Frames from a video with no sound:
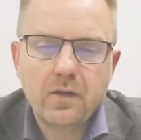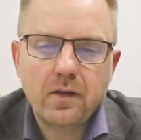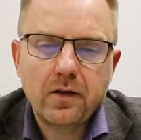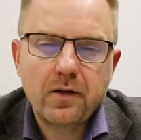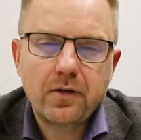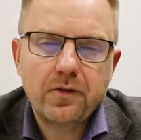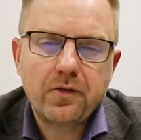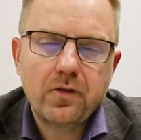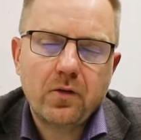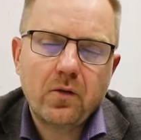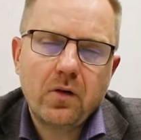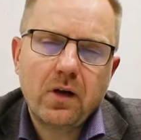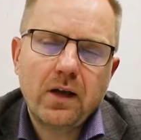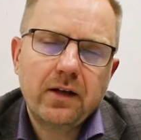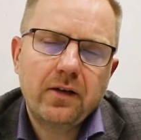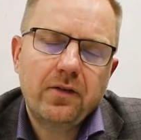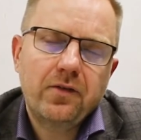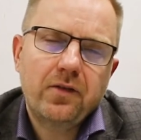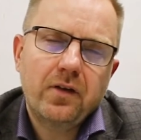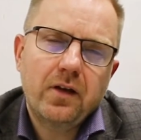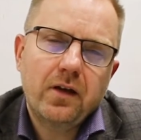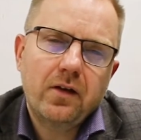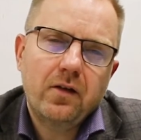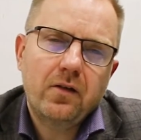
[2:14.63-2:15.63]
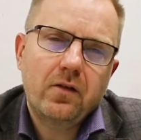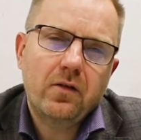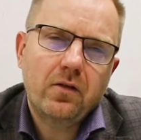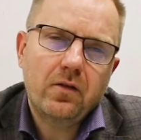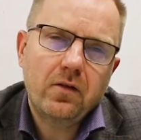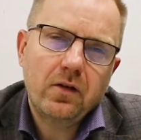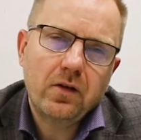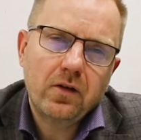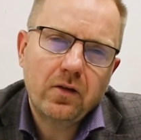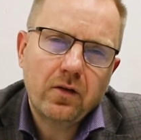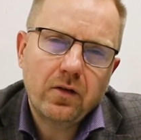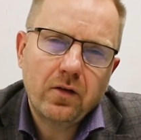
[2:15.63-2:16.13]
So like said
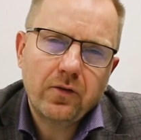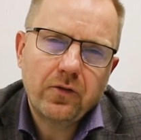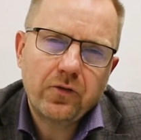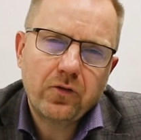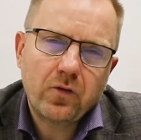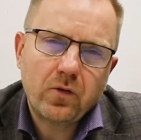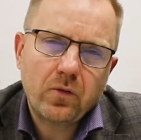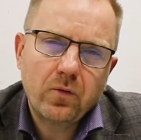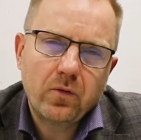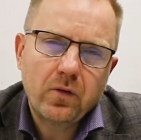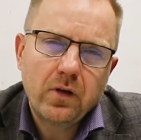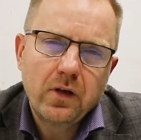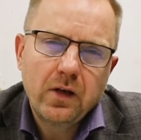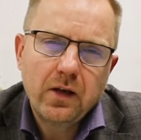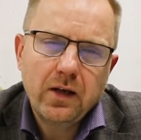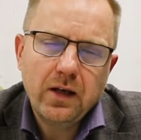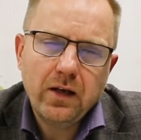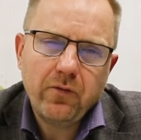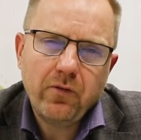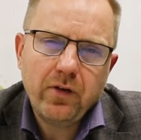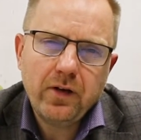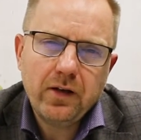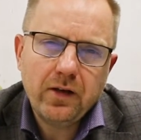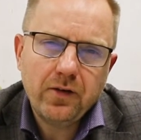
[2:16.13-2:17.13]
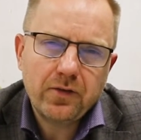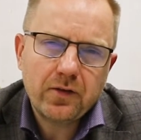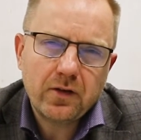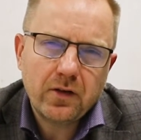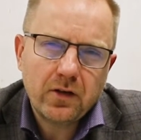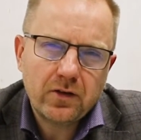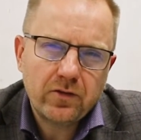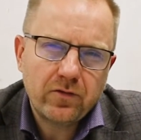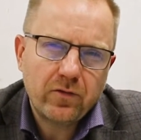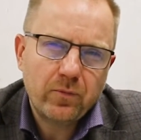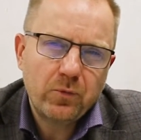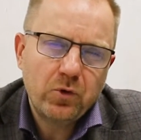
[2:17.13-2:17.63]
earlier, so everything
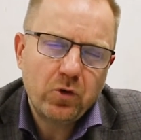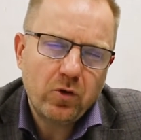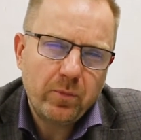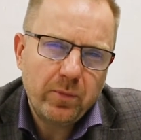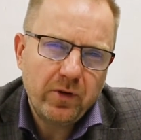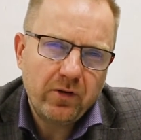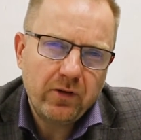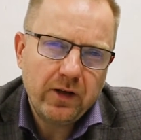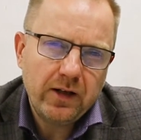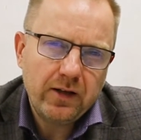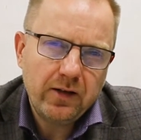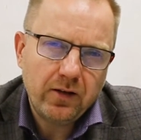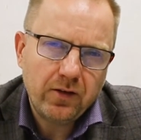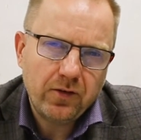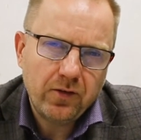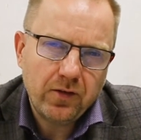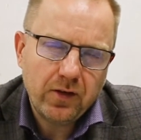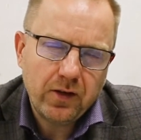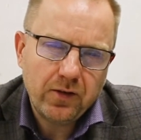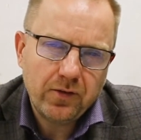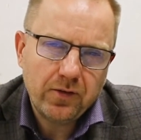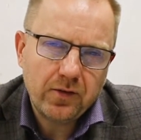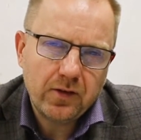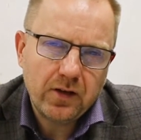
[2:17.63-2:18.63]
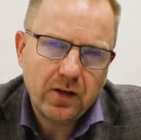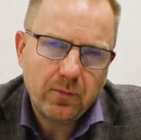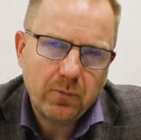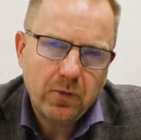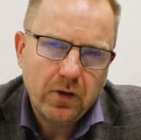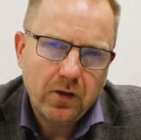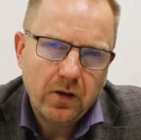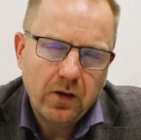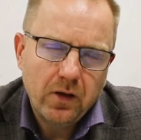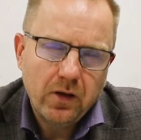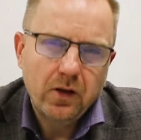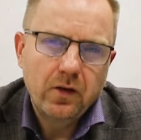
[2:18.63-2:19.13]
starts from the operating system.
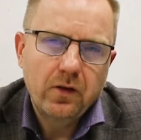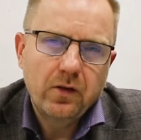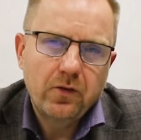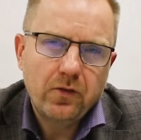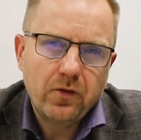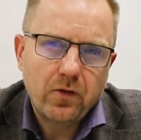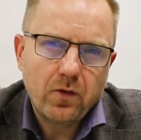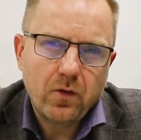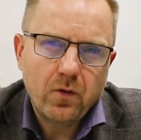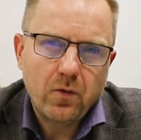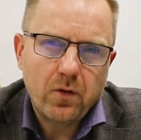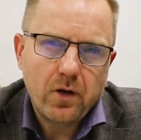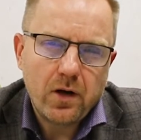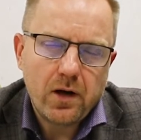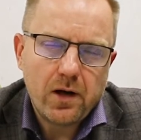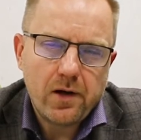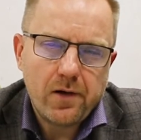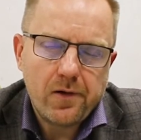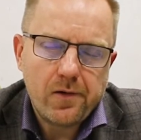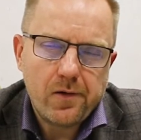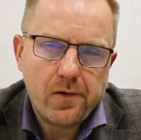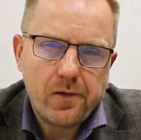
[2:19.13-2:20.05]
So